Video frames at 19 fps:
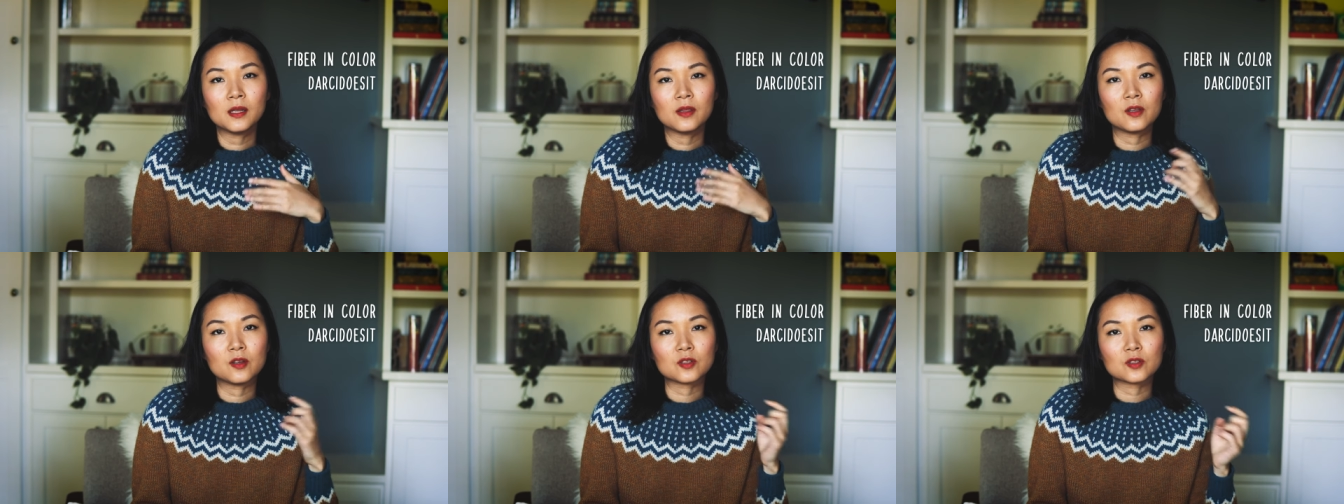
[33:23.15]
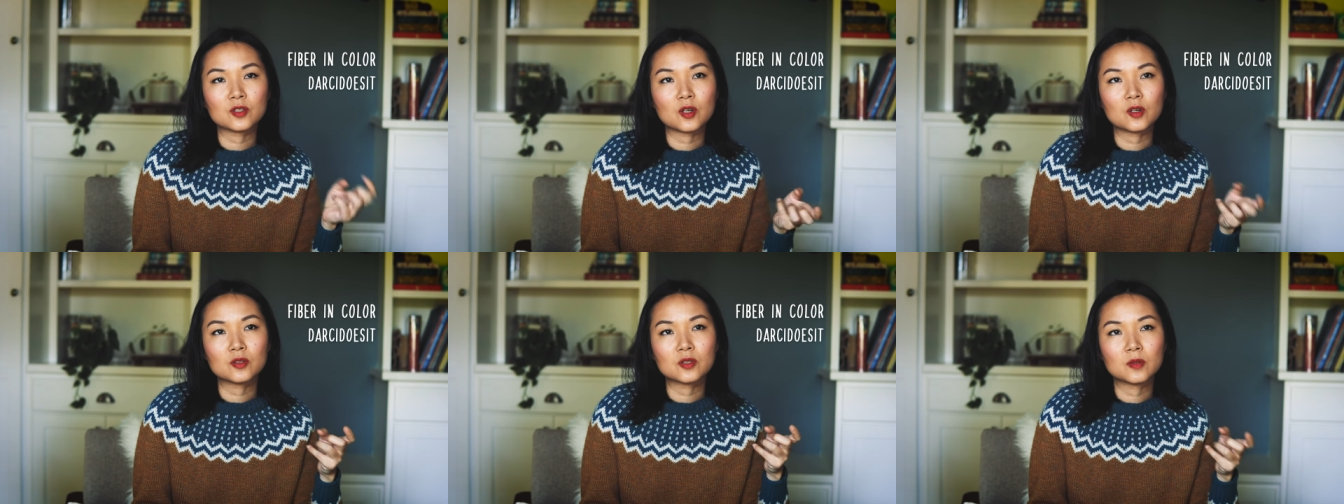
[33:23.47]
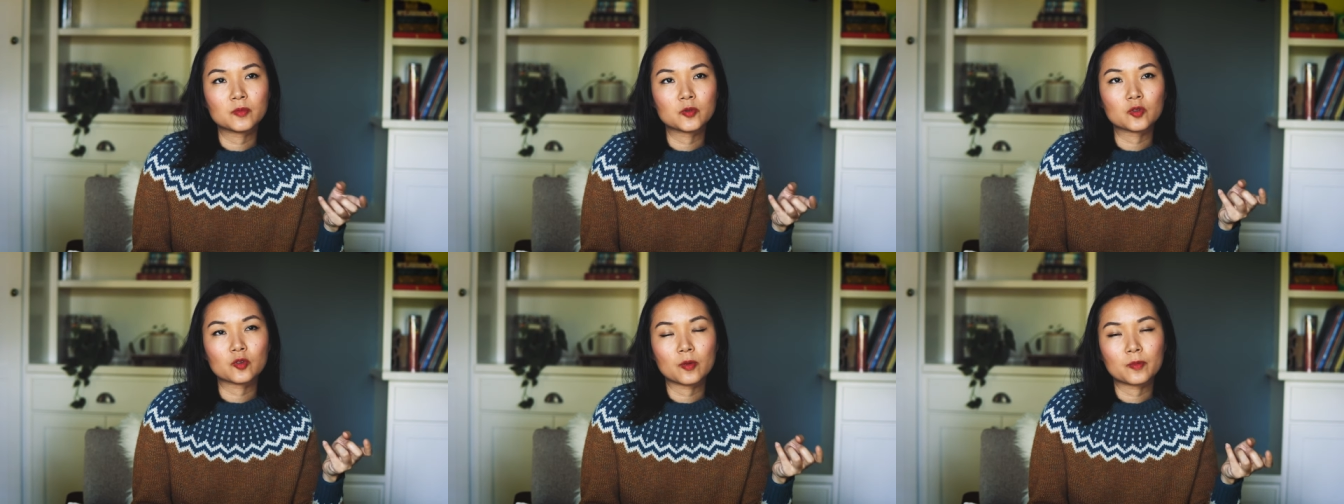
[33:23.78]
There's no
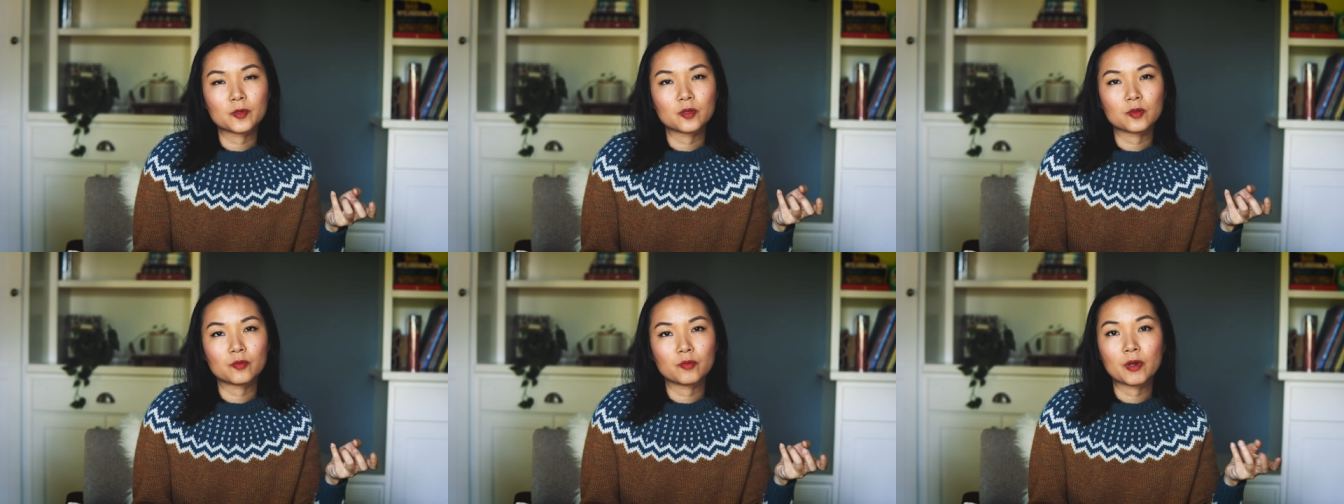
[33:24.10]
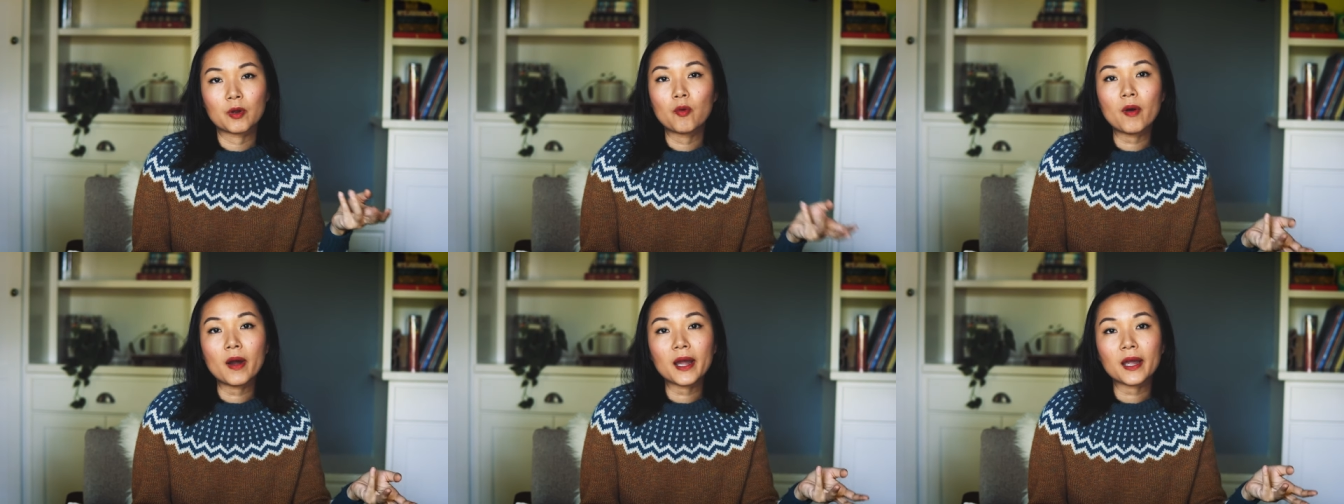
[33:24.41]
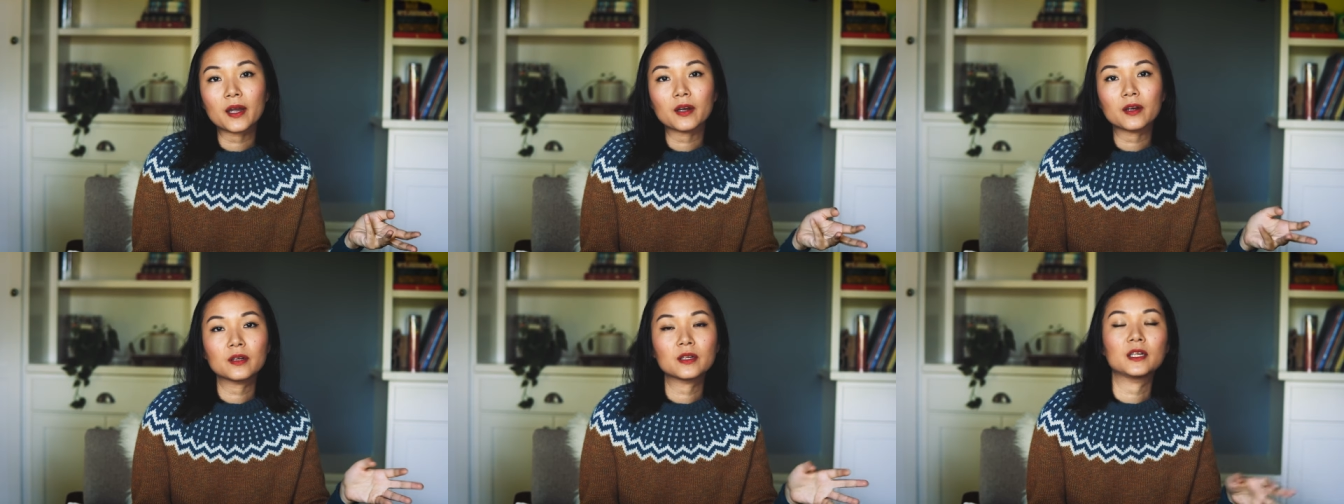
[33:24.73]
subscription
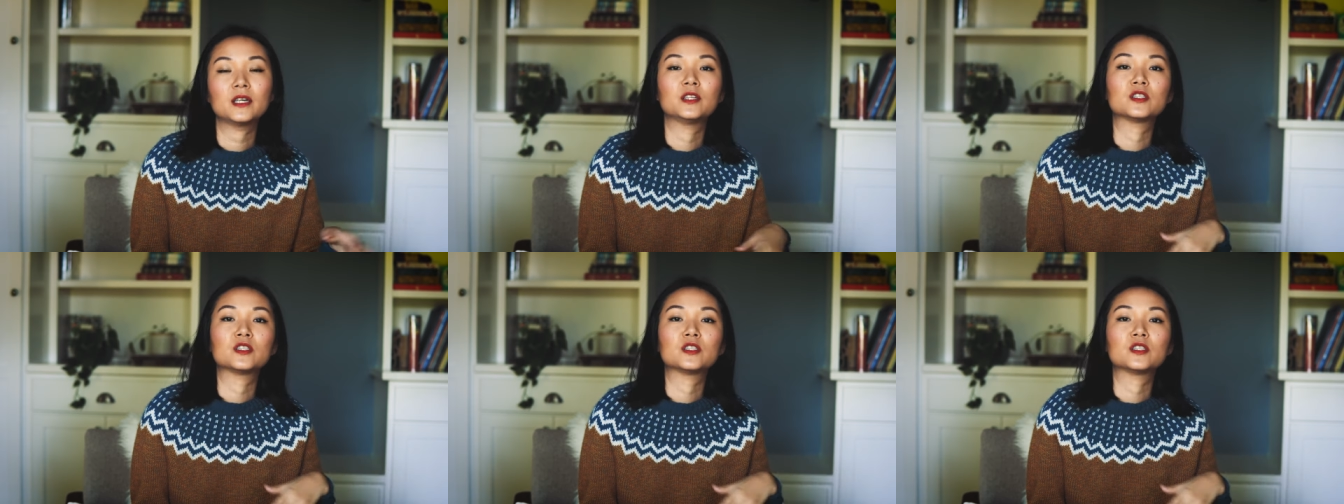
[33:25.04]
required.